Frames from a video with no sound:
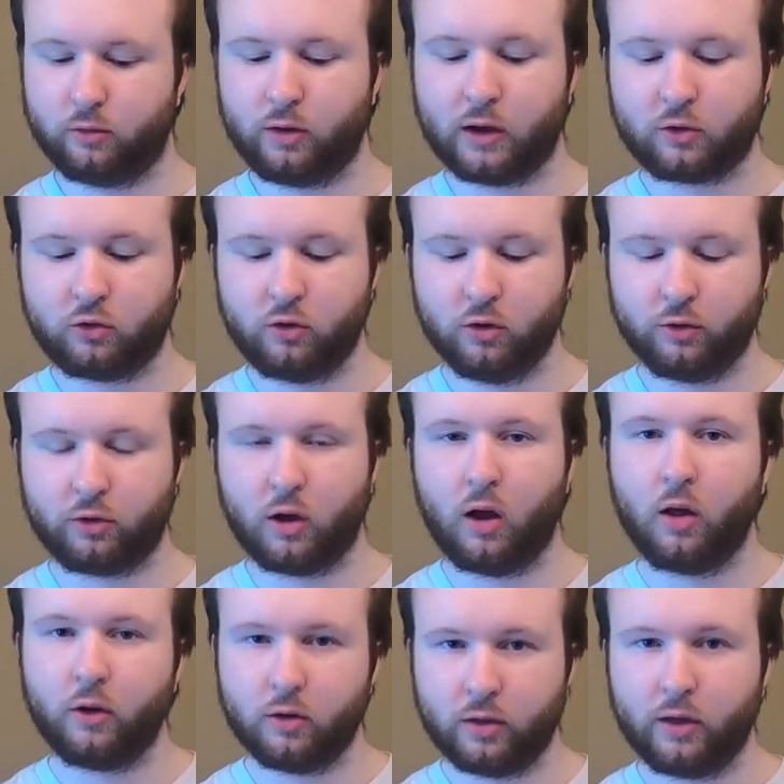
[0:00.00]
textures
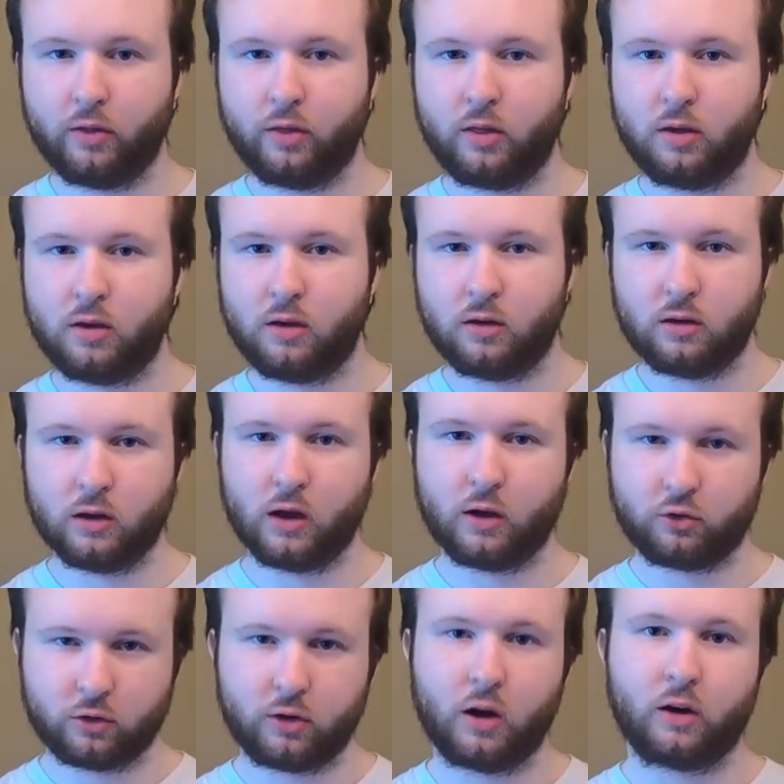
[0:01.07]
other than the
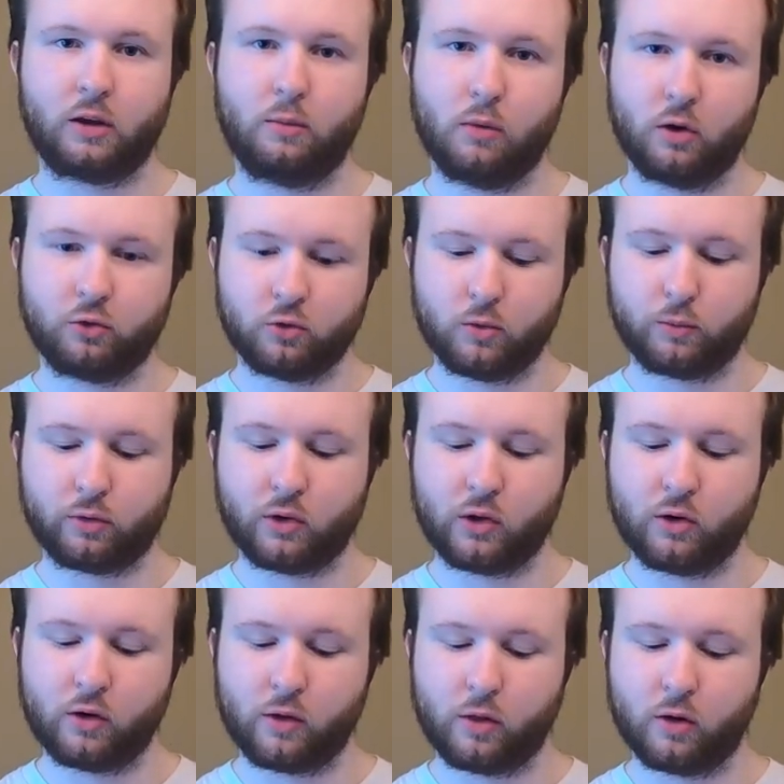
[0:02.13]
shiitake mushrooms
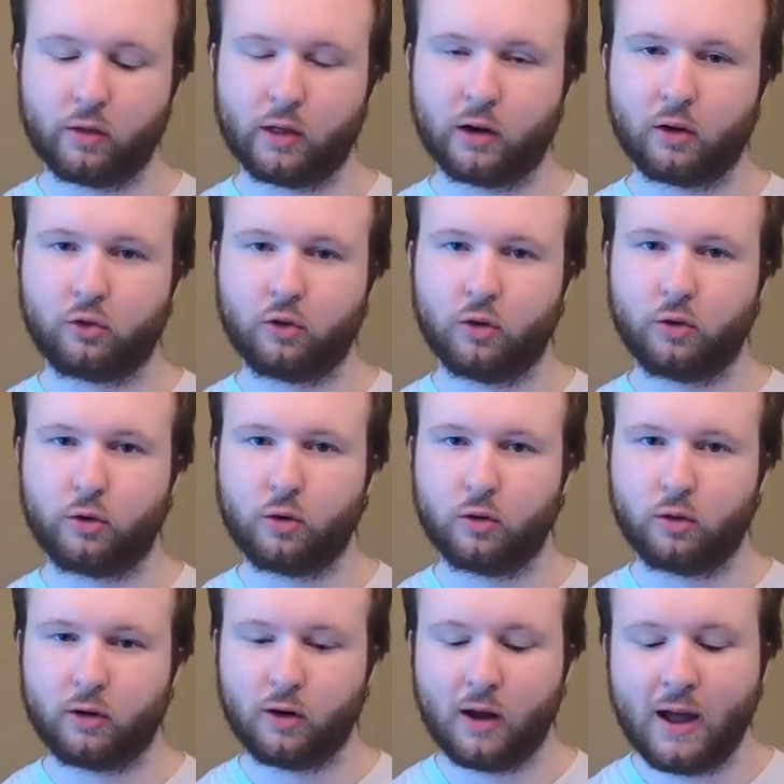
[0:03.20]
that are in there that I showed you
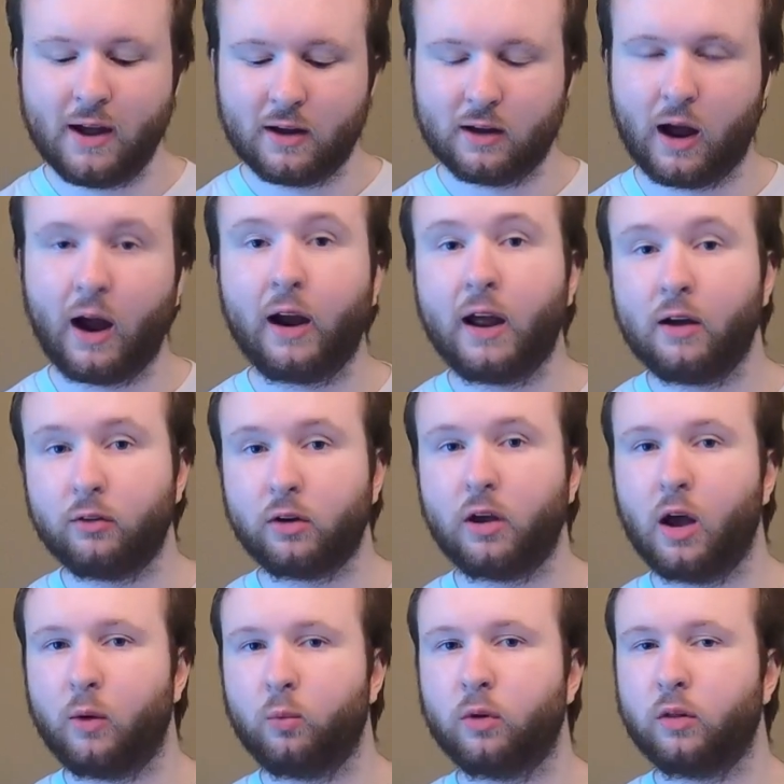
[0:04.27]
earlier. I haven't
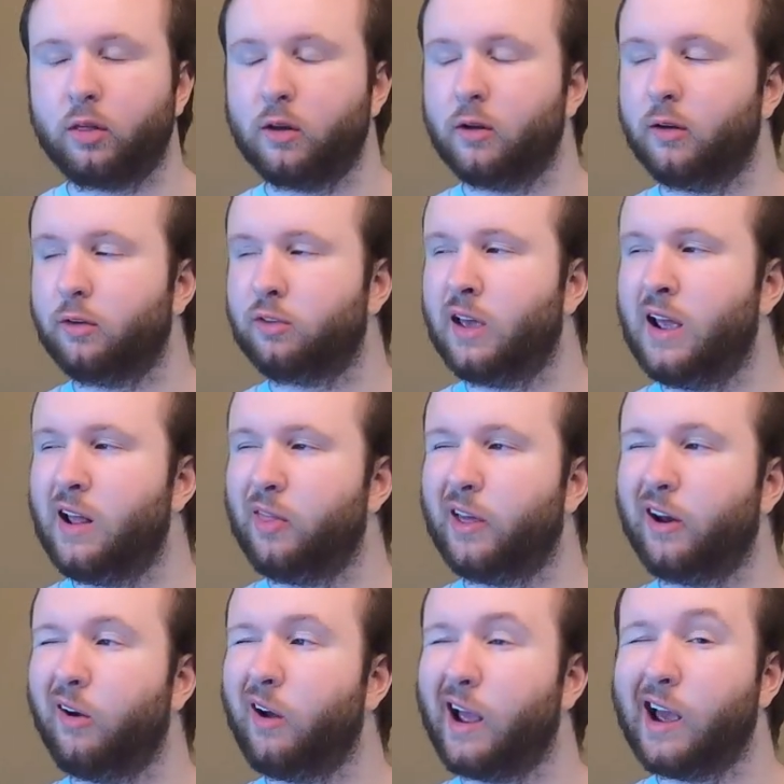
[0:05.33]
gotten one of those. They
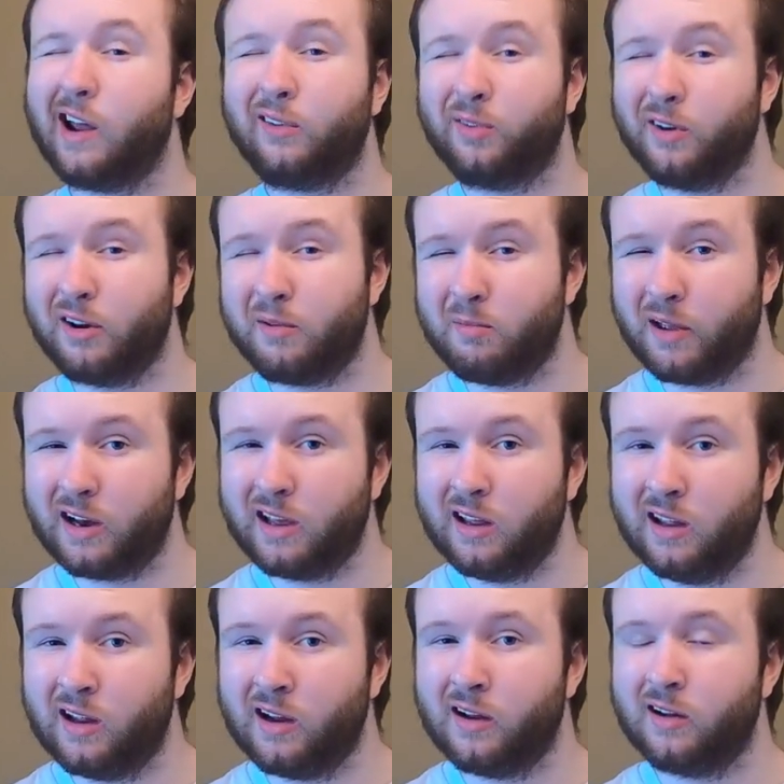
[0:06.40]
don't add very
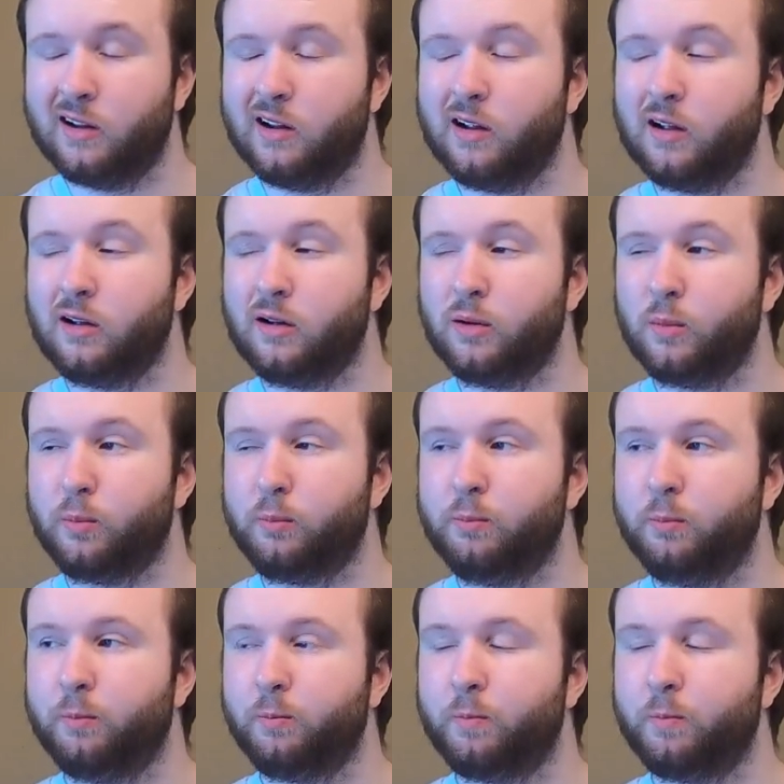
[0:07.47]
many. And